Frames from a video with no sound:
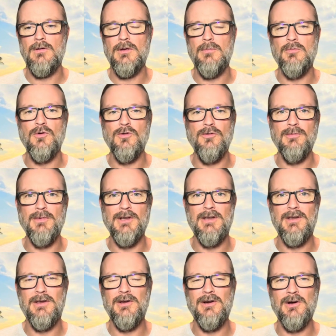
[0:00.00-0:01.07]
improvement
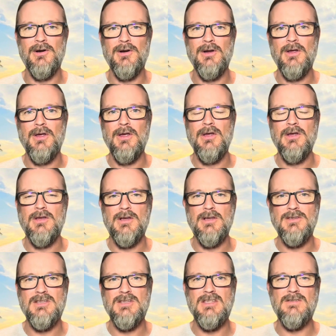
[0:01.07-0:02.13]
in your
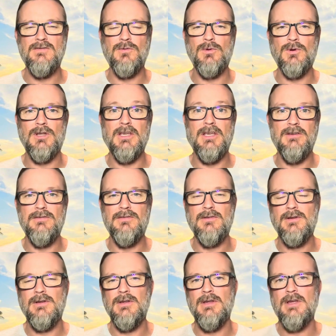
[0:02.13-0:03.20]
sense of relief
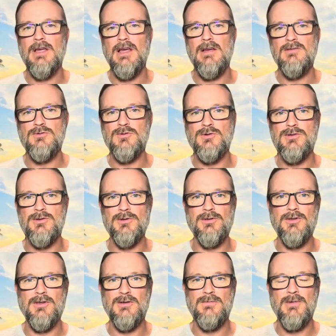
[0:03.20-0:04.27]
as a
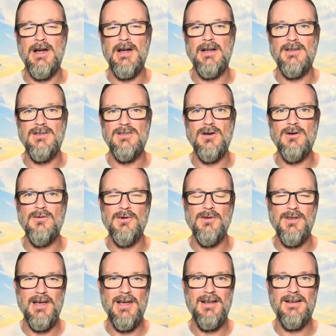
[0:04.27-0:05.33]
result of this practice. So with
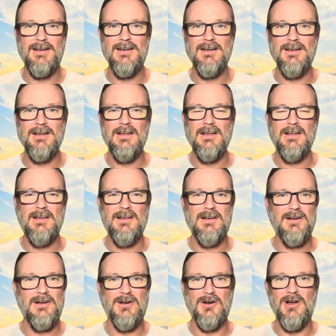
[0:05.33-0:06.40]
that,
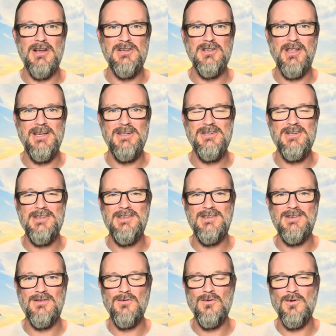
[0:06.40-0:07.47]

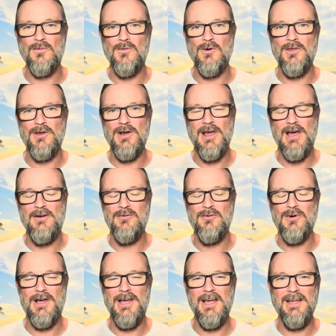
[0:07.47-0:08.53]
congratulations. We're more than
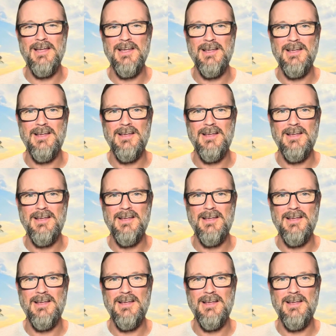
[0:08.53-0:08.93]
halfway.